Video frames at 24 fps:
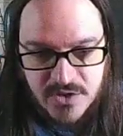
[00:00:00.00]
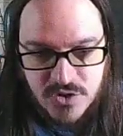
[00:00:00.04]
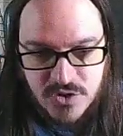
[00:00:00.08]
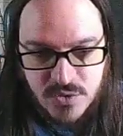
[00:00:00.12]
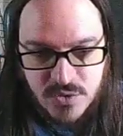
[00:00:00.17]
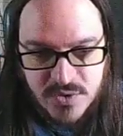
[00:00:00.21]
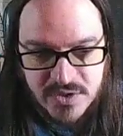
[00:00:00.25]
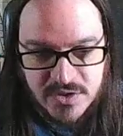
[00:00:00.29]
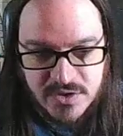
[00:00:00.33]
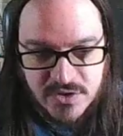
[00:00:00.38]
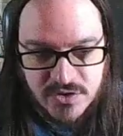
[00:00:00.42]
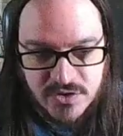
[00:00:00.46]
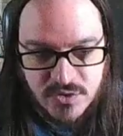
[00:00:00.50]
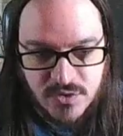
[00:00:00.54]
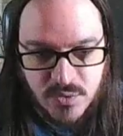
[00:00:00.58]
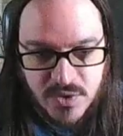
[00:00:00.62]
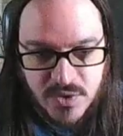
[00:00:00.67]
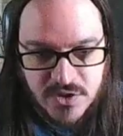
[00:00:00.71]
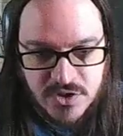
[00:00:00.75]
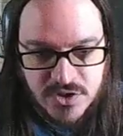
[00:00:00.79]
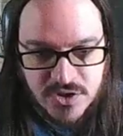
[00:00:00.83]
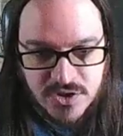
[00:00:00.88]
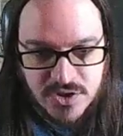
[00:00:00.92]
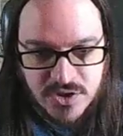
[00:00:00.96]
you need to
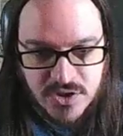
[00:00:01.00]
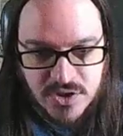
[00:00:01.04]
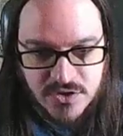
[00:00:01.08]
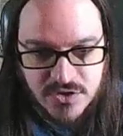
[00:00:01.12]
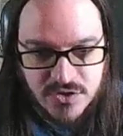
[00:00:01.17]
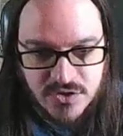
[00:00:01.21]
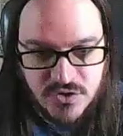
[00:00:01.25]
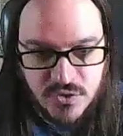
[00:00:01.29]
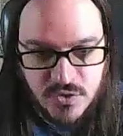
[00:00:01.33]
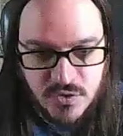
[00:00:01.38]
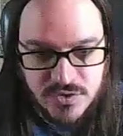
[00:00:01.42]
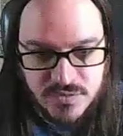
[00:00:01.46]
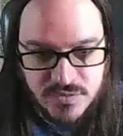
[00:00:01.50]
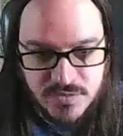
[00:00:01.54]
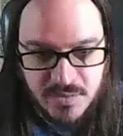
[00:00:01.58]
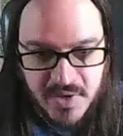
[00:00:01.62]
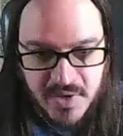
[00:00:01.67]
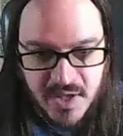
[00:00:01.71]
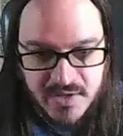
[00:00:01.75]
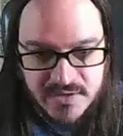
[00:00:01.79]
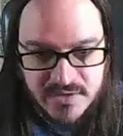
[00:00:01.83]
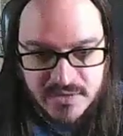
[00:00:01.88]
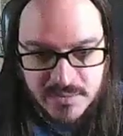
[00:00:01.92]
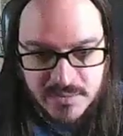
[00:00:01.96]
switch as soon as
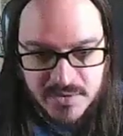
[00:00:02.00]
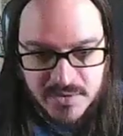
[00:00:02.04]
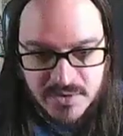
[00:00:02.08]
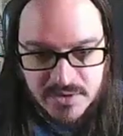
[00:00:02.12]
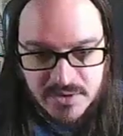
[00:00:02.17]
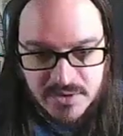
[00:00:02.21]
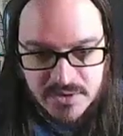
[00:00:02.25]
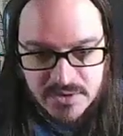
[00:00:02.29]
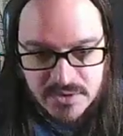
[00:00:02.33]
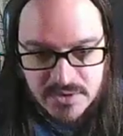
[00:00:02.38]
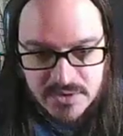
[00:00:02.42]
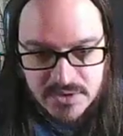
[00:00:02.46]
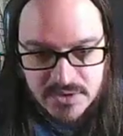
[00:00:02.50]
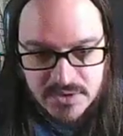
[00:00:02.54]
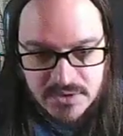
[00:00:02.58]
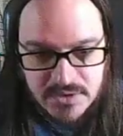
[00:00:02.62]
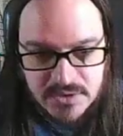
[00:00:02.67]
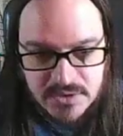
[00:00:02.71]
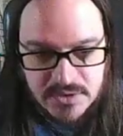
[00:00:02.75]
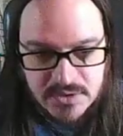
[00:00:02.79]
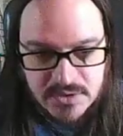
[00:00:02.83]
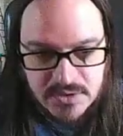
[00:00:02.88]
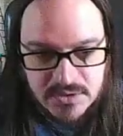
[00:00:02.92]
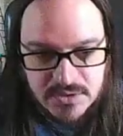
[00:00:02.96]
possible.
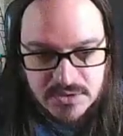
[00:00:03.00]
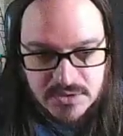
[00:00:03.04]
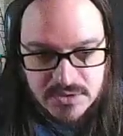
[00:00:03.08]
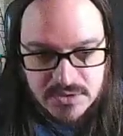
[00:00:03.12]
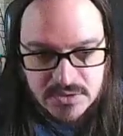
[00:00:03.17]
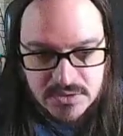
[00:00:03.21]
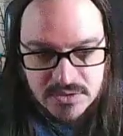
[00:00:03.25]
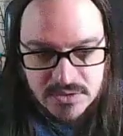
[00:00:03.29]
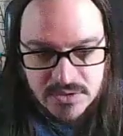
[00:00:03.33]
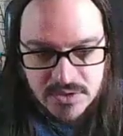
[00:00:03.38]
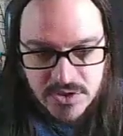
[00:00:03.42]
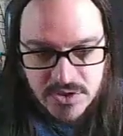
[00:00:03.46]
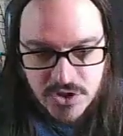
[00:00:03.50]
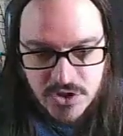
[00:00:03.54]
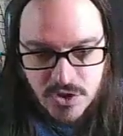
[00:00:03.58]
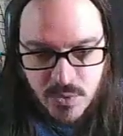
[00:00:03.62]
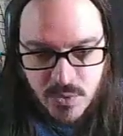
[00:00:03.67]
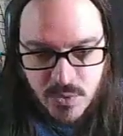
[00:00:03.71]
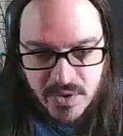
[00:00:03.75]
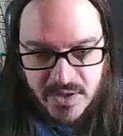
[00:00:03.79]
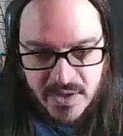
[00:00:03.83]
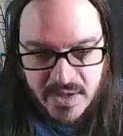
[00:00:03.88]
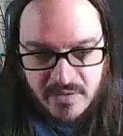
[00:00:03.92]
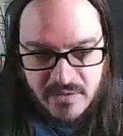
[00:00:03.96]
You
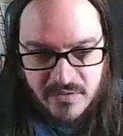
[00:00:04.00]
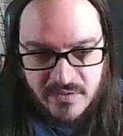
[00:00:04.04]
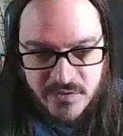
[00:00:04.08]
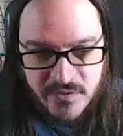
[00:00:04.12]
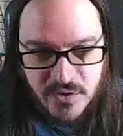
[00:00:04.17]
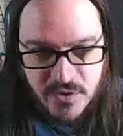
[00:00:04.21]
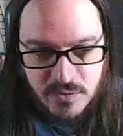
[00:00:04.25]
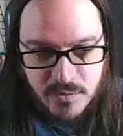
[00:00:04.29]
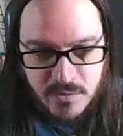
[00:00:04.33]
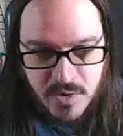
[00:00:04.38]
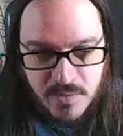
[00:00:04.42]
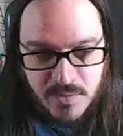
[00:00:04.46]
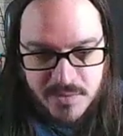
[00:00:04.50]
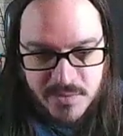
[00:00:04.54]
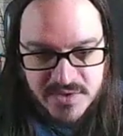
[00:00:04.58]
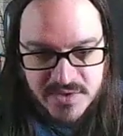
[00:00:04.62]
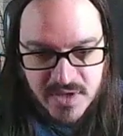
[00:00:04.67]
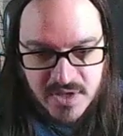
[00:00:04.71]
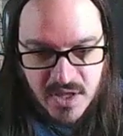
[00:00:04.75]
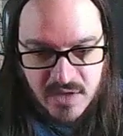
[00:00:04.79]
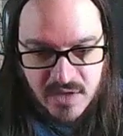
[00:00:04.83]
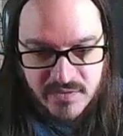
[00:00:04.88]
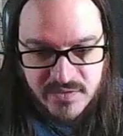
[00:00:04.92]
will have a few moments of